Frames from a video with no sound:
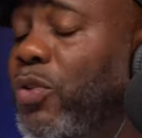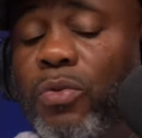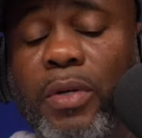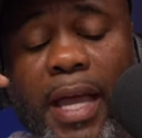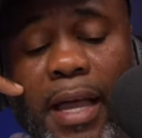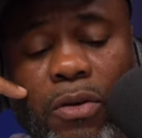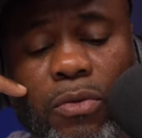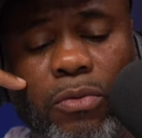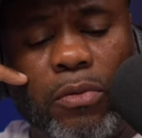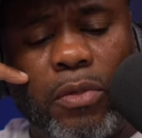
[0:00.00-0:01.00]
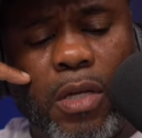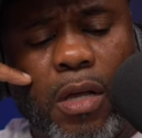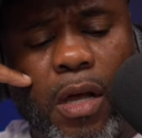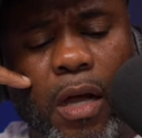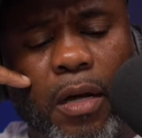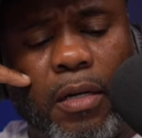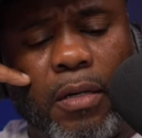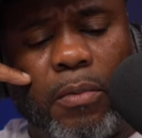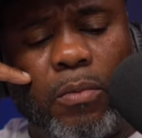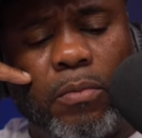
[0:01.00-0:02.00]
So now,
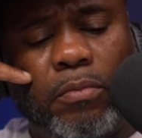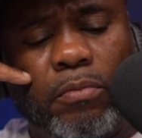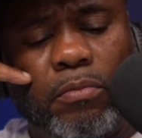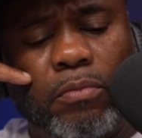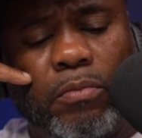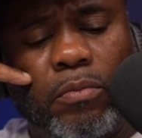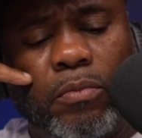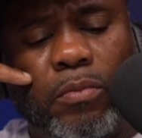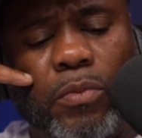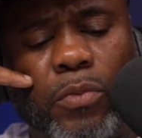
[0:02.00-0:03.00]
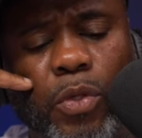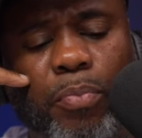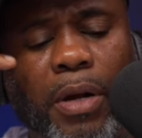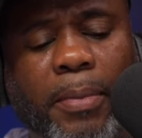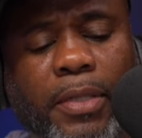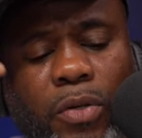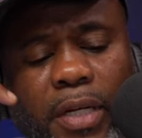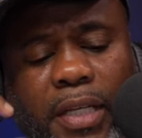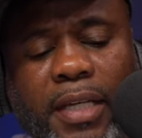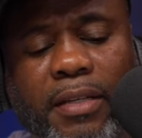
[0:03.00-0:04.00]
um, you're probably
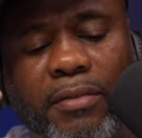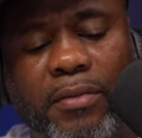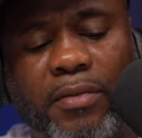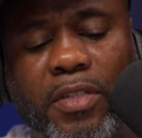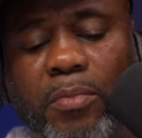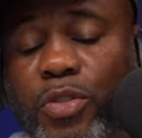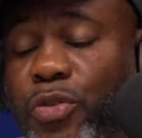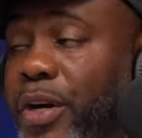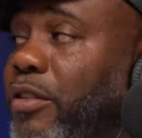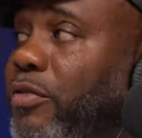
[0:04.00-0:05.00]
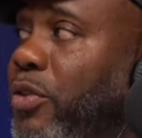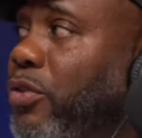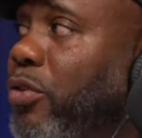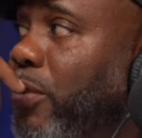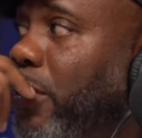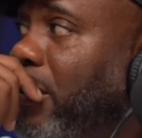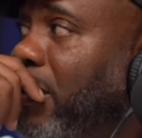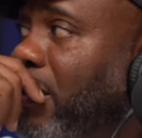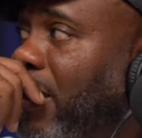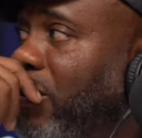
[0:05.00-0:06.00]
going to get some transfer
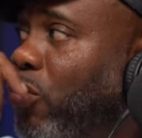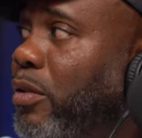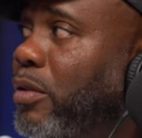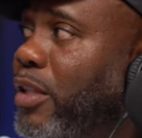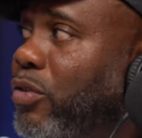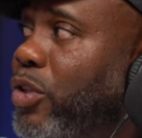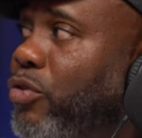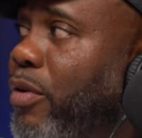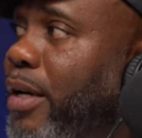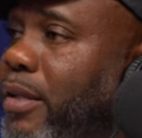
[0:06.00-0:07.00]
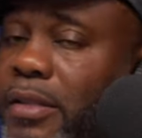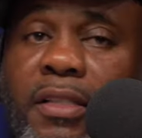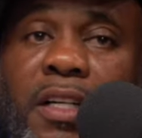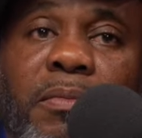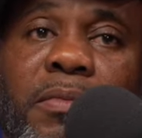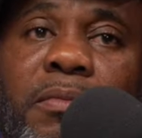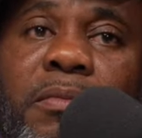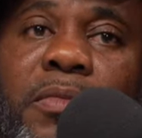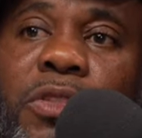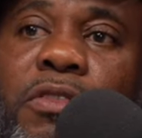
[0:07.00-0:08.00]
students that's going to that's going to try to come
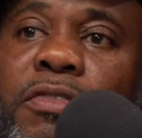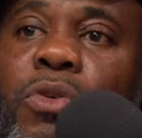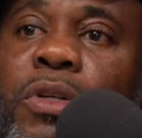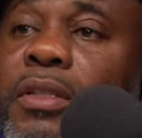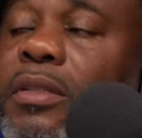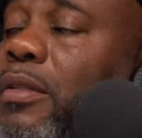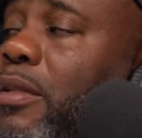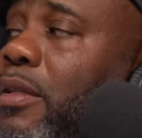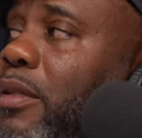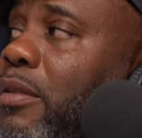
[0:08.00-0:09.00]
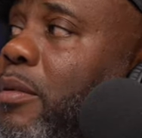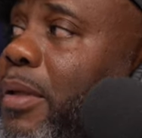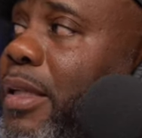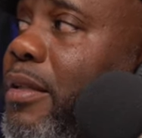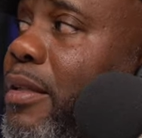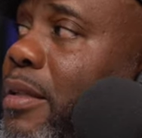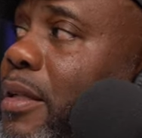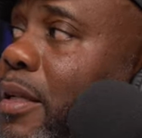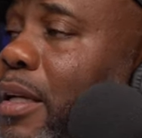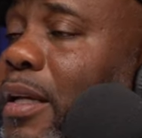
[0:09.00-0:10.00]
to Florida to play.
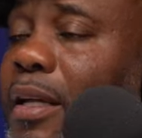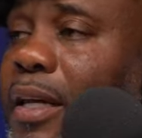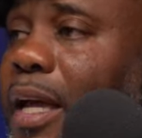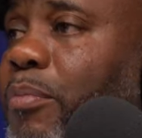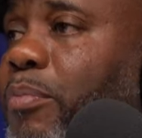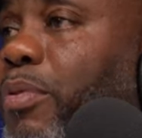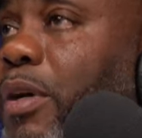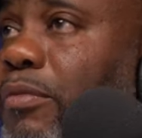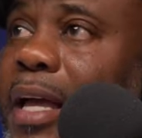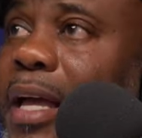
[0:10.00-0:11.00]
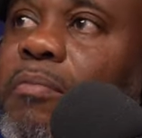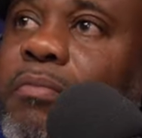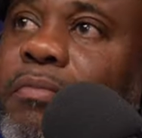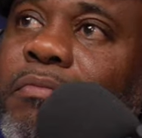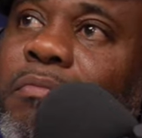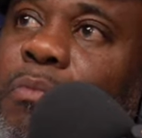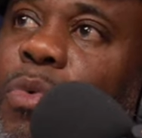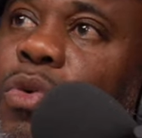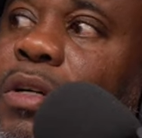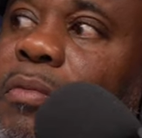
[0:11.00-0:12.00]
Like prep, like
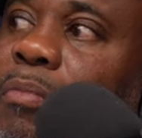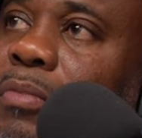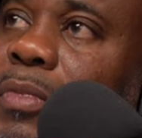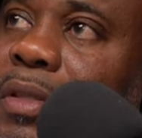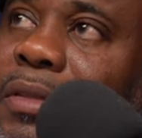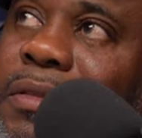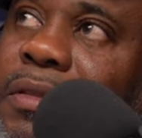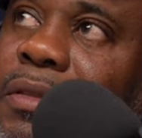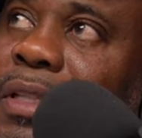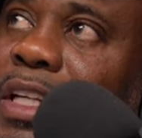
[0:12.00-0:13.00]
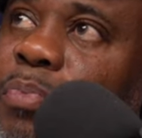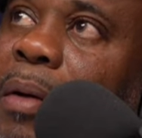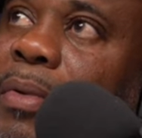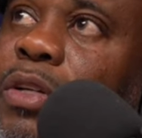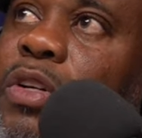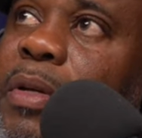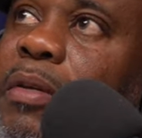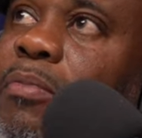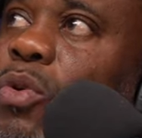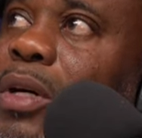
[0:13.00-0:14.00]
more. It's probably going to
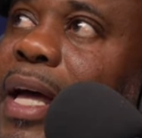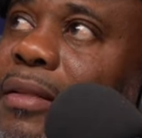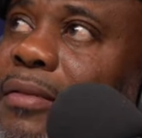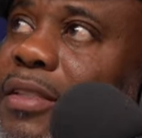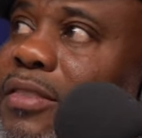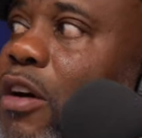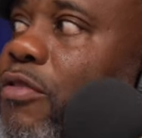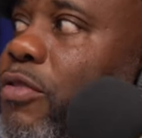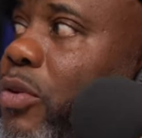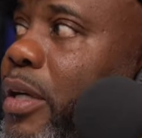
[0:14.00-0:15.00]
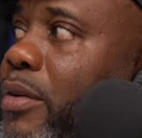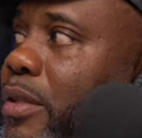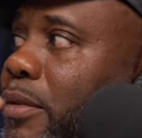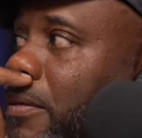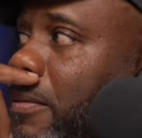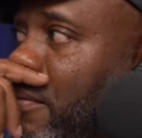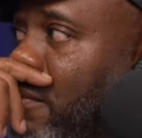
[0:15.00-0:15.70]
be more like the South Florida area.